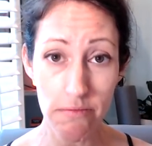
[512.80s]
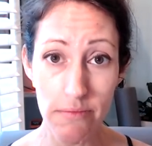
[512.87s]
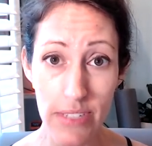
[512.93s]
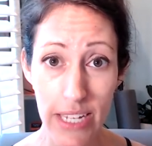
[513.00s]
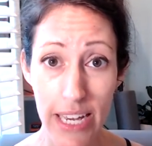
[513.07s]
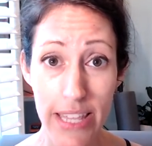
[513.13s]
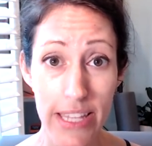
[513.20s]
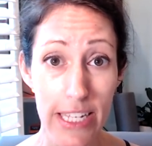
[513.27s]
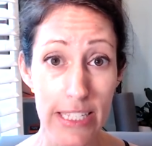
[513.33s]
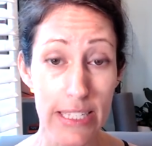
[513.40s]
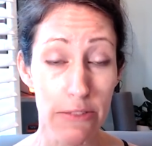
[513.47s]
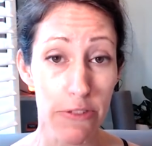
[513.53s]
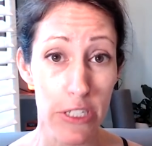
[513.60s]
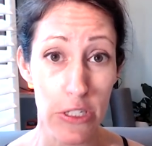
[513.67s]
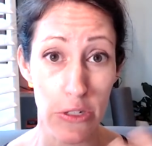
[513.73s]
and these
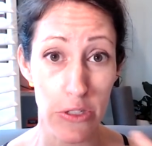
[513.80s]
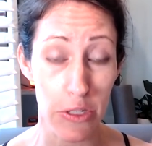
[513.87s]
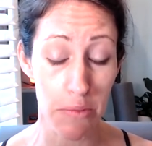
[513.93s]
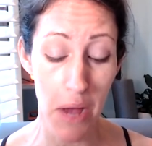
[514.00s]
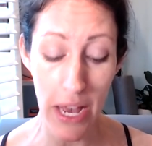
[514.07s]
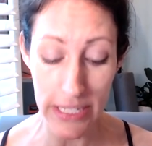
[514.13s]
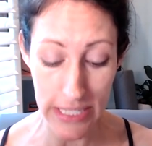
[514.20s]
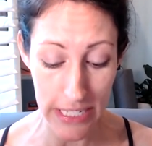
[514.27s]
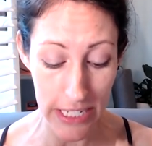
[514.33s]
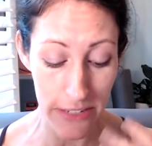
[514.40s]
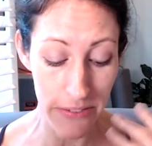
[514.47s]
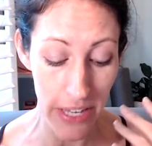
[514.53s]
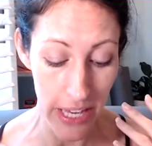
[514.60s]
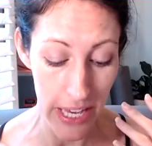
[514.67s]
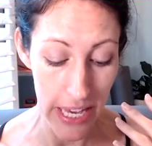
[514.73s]
results are positive,
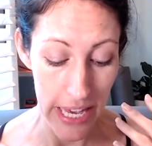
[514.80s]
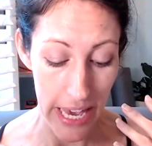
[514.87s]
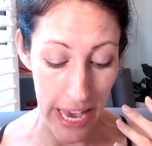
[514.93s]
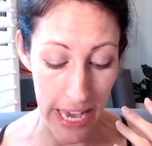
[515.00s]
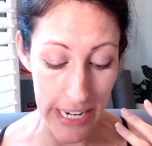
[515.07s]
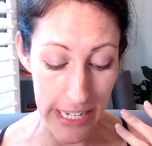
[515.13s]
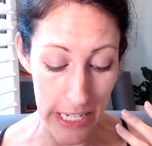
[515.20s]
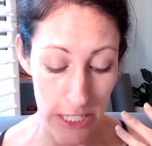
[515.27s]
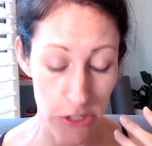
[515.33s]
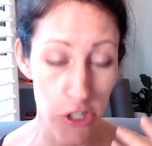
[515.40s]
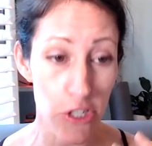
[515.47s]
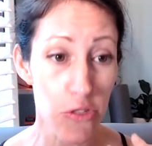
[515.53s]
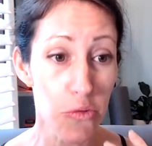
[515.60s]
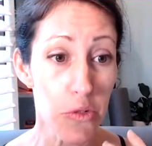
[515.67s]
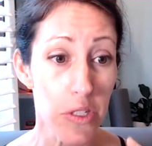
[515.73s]
And it
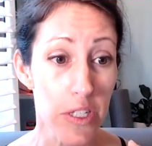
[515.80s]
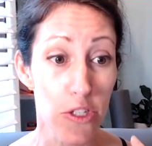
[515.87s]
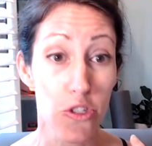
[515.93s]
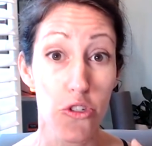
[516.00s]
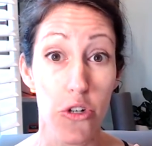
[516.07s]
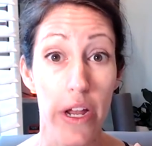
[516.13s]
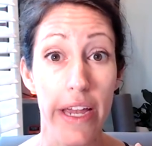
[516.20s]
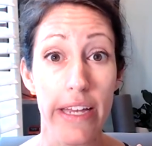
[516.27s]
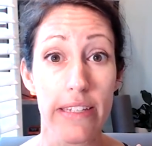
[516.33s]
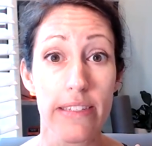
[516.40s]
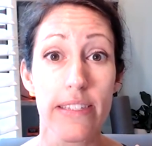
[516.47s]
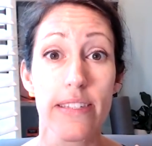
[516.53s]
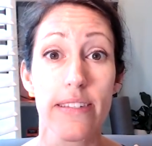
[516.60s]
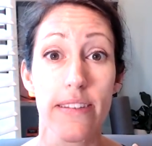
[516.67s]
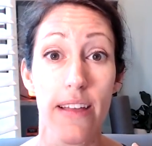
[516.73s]
just really
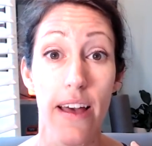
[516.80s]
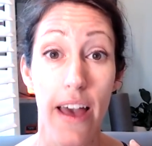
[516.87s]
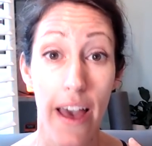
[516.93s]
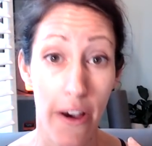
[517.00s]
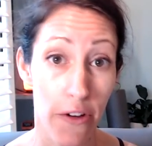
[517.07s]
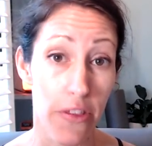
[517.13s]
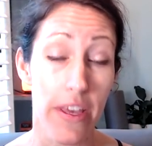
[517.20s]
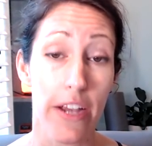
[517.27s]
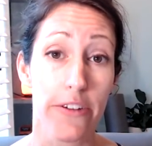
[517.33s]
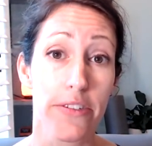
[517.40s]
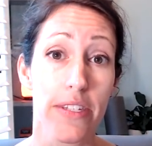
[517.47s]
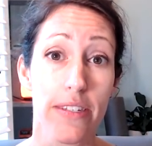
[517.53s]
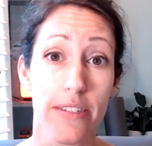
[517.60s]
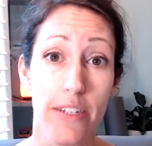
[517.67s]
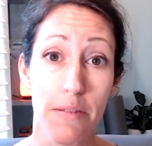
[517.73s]
strains healthcare
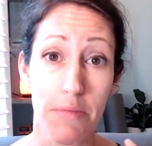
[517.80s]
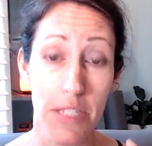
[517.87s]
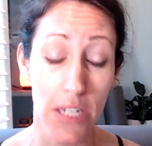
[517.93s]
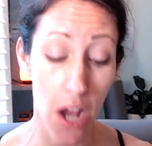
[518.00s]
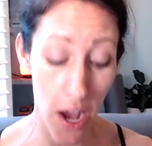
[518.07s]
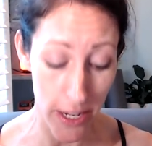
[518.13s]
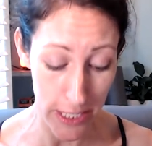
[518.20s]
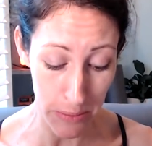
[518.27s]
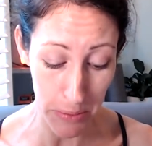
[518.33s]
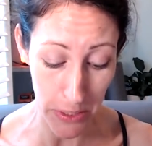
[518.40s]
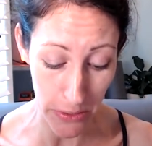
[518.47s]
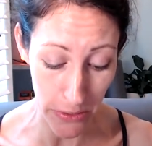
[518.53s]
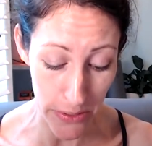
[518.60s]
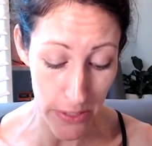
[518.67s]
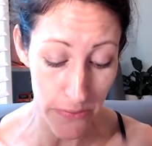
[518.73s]
systems and
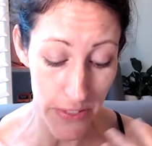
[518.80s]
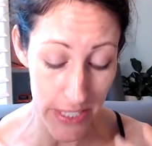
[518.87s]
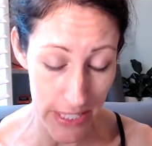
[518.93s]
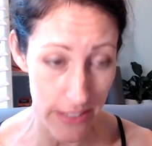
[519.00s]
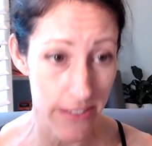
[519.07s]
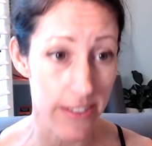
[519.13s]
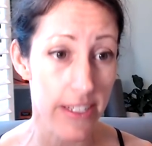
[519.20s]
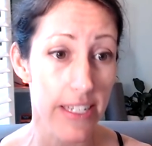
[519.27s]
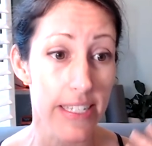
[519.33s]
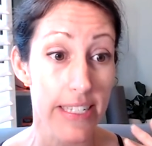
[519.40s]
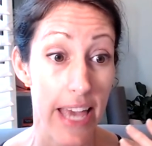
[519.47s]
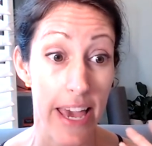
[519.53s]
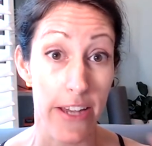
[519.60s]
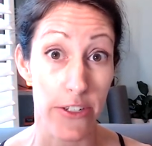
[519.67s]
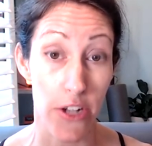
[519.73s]
hospitals, facilities,
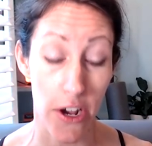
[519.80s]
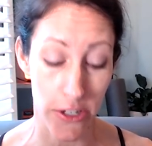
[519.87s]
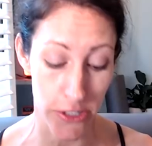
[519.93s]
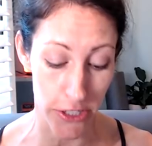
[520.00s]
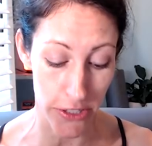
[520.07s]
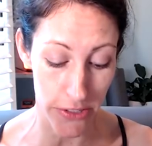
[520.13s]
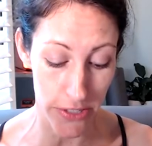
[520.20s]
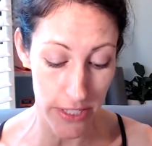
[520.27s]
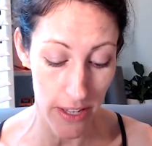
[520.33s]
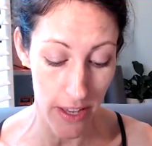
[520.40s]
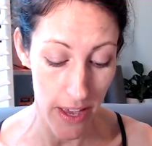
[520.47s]
and doctors.